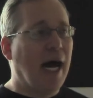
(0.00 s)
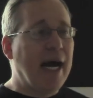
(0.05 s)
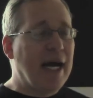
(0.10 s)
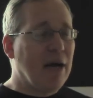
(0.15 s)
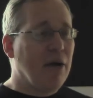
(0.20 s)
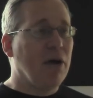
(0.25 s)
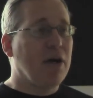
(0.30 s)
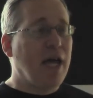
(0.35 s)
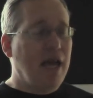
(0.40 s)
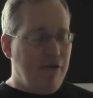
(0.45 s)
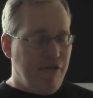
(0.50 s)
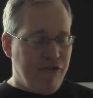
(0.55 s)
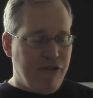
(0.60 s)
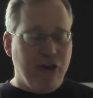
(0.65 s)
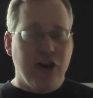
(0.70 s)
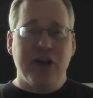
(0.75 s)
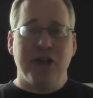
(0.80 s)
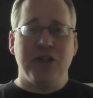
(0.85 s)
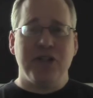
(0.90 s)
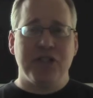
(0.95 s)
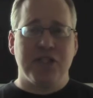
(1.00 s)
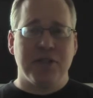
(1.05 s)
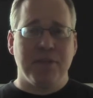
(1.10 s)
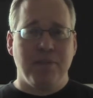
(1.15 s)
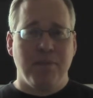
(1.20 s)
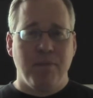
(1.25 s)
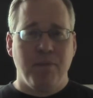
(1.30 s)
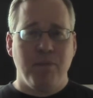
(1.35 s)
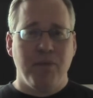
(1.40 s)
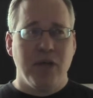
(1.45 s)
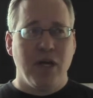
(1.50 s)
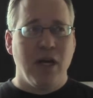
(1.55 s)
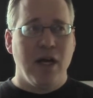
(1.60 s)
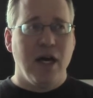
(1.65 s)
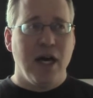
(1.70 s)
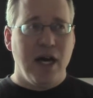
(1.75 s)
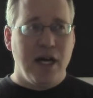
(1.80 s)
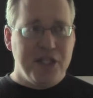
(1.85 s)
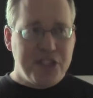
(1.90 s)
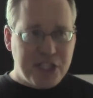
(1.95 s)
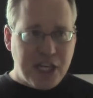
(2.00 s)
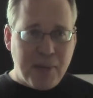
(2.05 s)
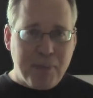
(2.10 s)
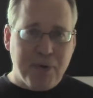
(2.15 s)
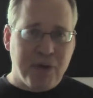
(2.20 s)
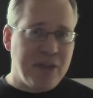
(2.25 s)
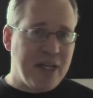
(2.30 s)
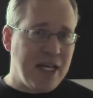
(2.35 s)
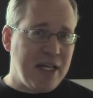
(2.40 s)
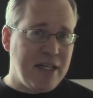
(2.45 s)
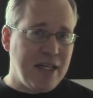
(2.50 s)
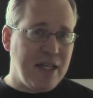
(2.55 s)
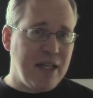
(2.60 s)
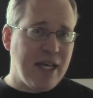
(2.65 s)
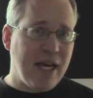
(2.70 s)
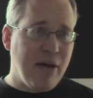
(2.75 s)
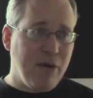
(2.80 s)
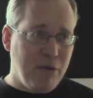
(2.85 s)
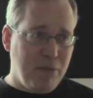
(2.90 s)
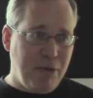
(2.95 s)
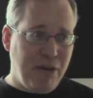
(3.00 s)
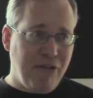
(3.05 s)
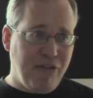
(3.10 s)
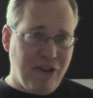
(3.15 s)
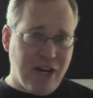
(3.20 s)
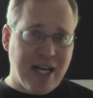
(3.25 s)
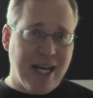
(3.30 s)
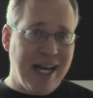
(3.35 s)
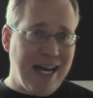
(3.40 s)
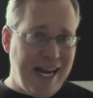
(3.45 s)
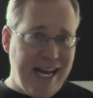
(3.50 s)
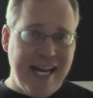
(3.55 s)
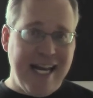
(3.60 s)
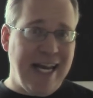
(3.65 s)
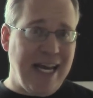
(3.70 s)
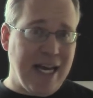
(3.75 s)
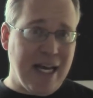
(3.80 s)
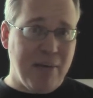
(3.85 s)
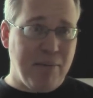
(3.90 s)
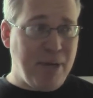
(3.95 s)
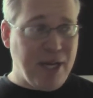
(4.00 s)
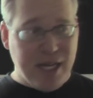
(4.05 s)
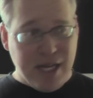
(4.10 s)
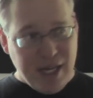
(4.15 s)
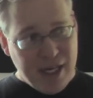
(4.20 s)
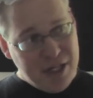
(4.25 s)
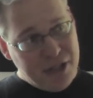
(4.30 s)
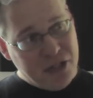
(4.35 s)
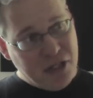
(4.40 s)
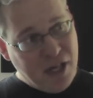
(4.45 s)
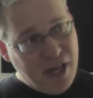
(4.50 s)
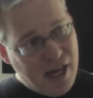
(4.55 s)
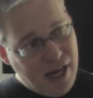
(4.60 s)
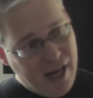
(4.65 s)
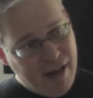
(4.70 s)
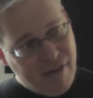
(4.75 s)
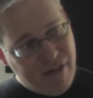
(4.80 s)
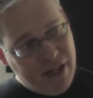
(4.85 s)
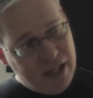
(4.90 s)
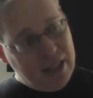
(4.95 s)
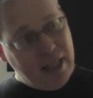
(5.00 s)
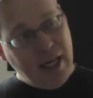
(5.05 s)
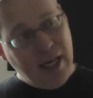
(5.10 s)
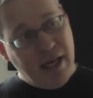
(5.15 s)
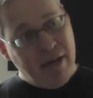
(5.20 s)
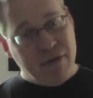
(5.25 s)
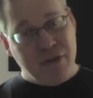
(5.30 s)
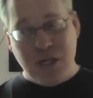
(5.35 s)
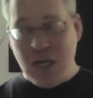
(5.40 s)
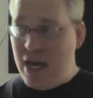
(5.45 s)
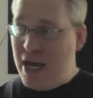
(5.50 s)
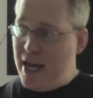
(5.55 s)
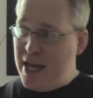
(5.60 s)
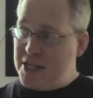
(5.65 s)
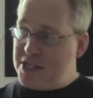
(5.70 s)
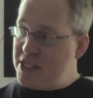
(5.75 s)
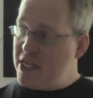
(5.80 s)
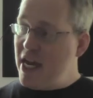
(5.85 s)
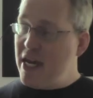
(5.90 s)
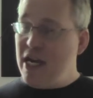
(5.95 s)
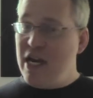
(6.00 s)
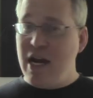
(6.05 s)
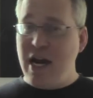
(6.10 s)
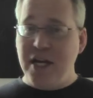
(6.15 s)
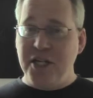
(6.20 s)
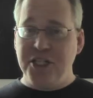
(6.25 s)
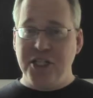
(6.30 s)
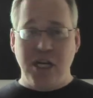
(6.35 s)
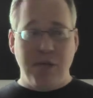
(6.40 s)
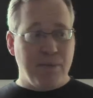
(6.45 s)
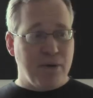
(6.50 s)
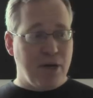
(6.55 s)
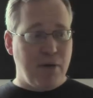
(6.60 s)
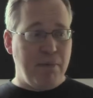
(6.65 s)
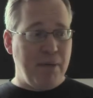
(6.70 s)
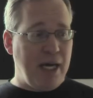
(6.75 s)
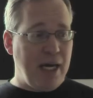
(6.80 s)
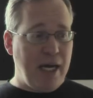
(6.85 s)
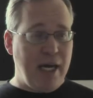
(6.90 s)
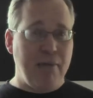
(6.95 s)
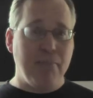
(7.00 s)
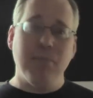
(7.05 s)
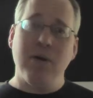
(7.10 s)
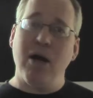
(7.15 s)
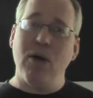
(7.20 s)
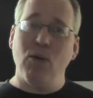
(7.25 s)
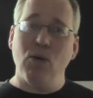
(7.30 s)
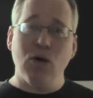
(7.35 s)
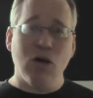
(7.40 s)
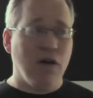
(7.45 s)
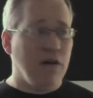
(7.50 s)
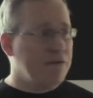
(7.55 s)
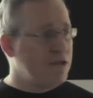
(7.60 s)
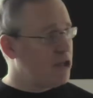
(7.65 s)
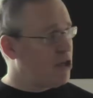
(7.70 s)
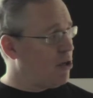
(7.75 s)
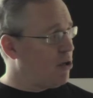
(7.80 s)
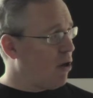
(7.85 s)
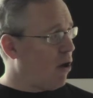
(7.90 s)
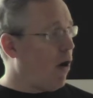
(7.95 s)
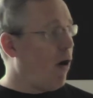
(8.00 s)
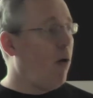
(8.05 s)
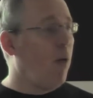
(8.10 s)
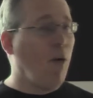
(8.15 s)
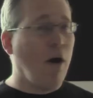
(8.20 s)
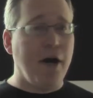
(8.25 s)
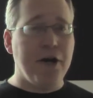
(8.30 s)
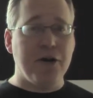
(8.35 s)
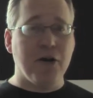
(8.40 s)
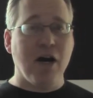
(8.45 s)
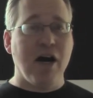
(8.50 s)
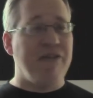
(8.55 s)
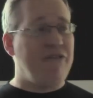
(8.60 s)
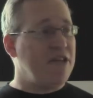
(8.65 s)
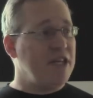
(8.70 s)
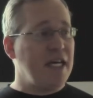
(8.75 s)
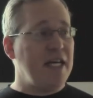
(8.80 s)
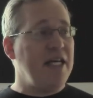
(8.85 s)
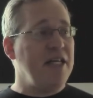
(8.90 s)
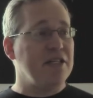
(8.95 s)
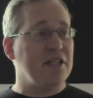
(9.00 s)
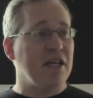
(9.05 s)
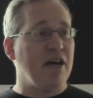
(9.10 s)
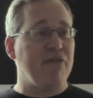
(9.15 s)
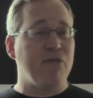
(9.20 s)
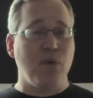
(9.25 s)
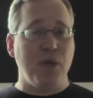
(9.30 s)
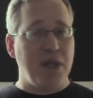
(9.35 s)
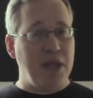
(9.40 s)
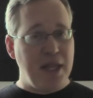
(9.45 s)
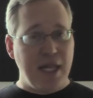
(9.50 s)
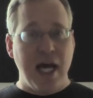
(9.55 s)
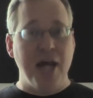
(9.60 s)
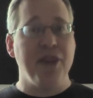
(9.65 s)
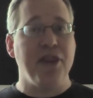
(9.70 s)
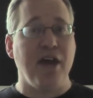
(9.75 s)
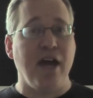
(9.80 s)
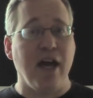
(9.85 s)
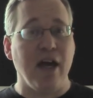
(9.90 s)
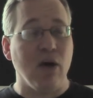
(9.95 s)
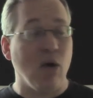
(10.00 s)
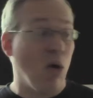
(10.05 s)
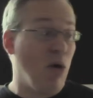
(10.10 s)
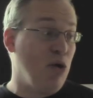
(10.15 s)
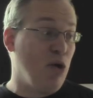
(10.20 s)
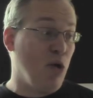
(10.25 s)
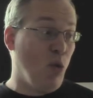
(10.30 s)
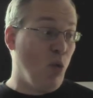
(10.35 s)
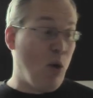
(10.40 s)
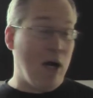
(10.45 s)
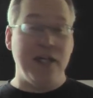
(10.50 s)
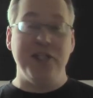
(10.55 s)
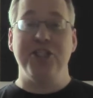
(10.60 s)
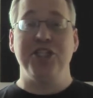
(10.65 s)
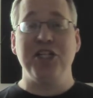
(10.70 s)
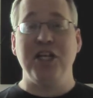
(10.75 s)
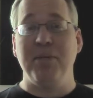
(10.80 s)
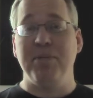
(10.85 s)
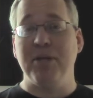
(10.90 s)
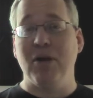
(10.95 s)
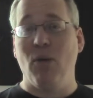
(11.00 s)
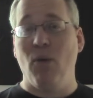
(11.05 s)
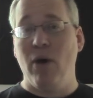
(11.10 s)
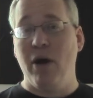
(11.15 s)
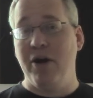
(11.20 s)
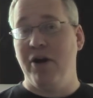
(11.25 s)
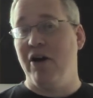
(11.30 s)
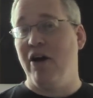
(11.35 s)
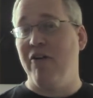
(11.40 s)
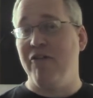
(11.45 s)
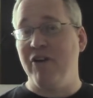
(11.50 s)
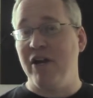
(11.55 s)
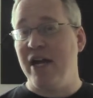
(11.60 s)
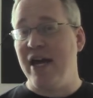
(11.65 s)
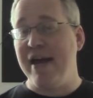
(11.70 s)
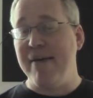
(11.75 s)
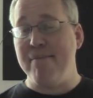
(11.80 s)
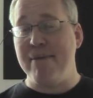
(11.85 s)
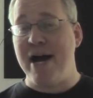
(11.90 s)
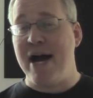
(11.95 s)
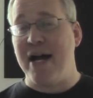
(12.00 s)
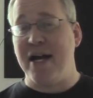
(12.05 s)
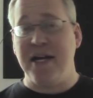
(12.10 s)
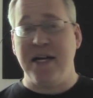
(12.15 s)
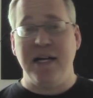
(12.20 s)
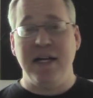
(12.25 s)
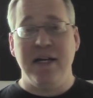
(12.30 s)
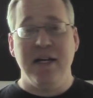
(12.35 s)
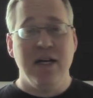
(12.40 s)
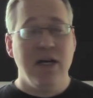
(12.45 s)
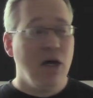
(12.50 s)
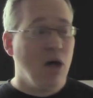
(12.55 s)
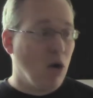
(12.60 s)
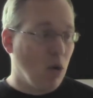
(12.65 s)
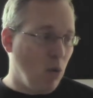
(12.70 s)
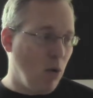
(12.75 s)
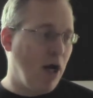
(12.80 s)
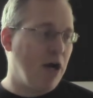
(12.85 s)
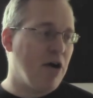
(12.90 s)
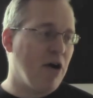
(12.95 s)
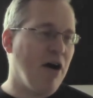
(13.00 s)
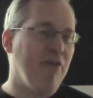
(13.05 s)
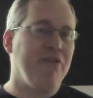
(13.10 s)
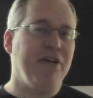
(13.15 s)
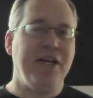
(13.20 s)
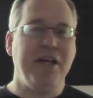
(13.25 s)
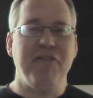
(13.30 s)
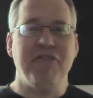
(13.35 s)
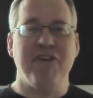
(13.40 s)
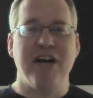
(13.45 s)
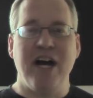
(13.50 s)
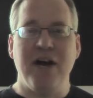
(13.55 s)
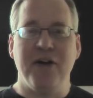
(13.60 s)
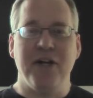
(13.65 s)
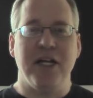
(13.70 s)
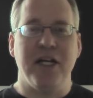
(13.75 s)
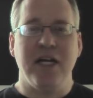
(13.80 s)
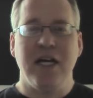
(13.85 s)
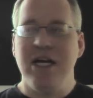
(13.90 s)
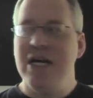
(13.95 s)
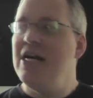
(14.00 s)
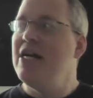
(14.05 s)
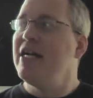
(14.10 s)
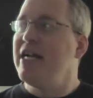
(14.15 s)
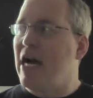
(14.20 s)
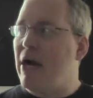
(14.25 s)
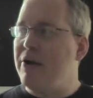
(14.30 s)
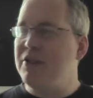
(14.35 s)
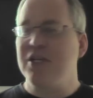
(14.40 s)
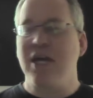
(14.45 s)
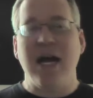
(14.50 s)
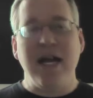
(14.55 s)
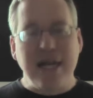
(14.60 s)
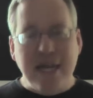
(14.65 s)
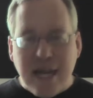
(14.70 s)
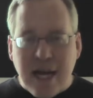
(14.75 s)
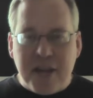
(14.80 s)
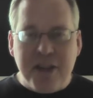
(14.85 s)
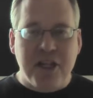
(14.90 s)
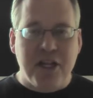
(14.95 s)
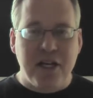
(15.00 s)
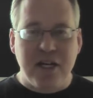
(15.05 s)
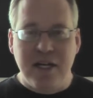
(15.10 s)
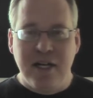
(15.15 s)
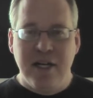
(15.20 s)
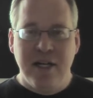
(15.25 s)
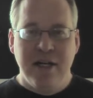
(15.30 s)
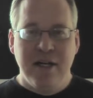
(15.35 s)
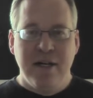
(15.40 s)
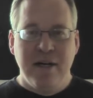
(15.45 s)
Okay, first, a shepherd that did that would be an idiot, because if he leaves, his 99 sheep could be eaten by wolves, could all wander off, and then he's left with nothing, or the one sheep that wandered off and came back, or wandered off and he found it. Now he's got nothing.